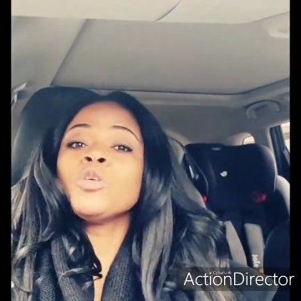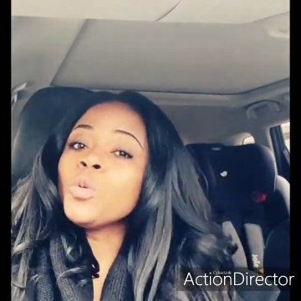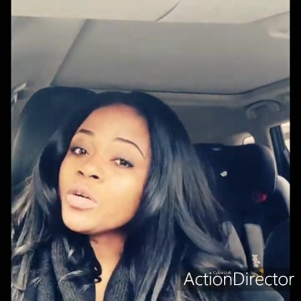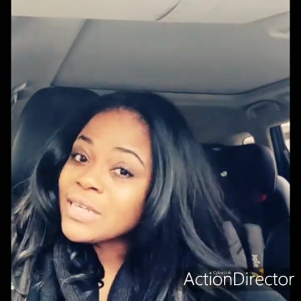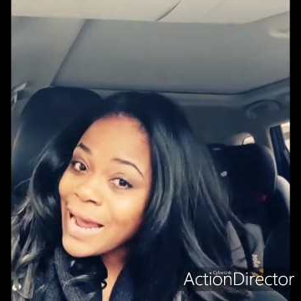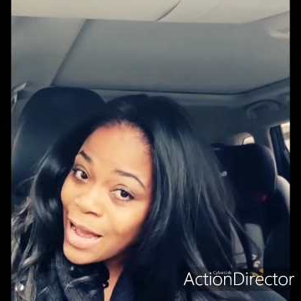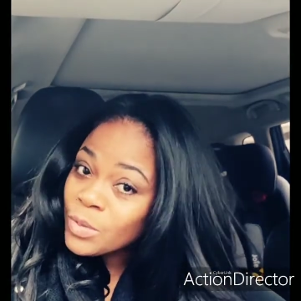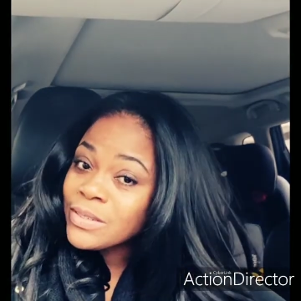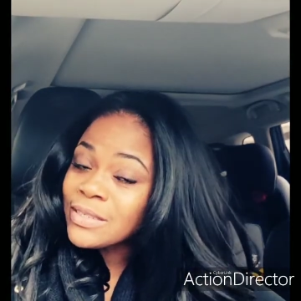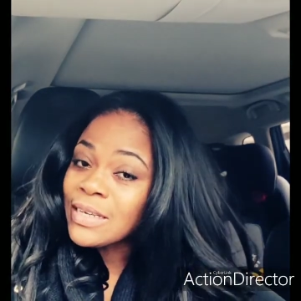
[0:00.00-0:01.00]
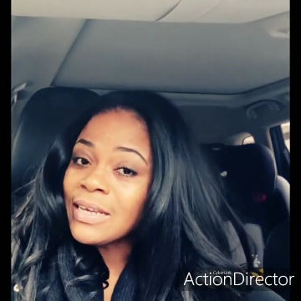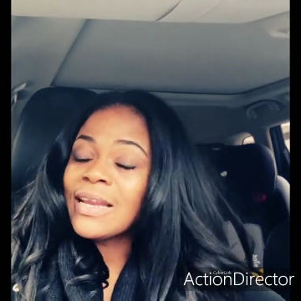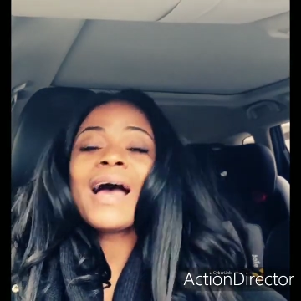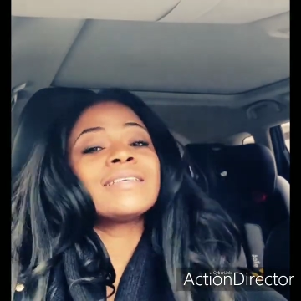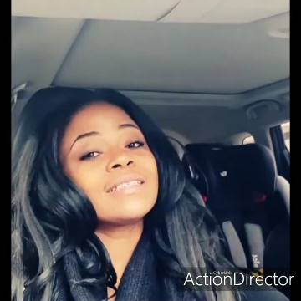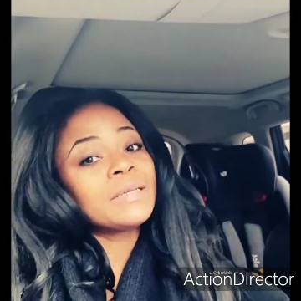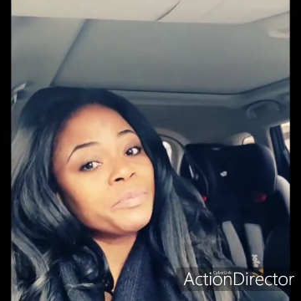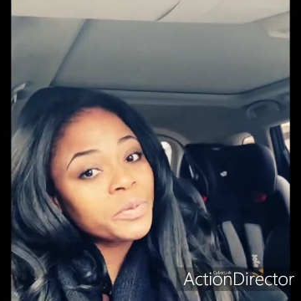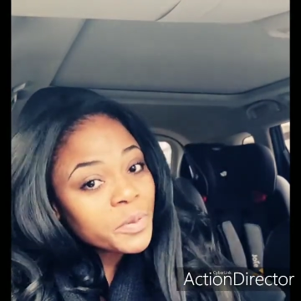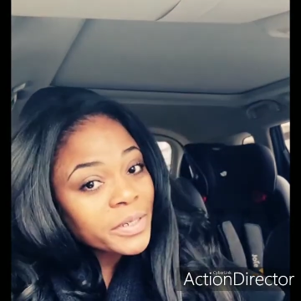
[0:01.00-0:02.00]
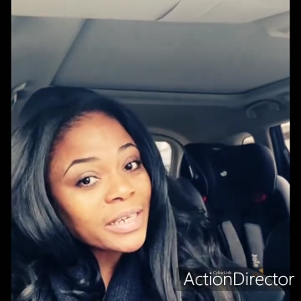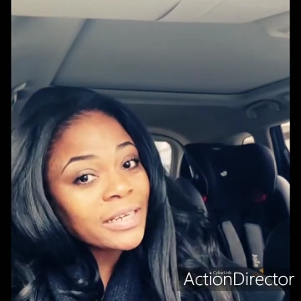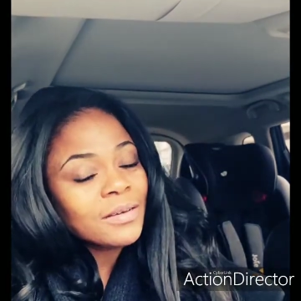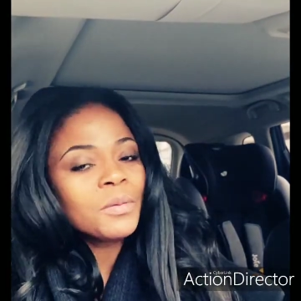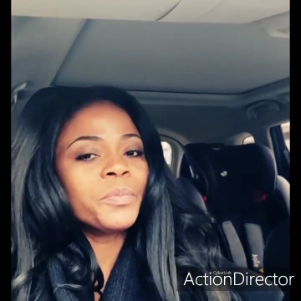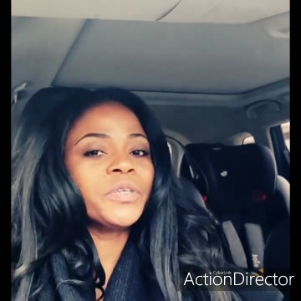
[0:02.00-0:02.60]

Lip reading: You are now seen as an employee,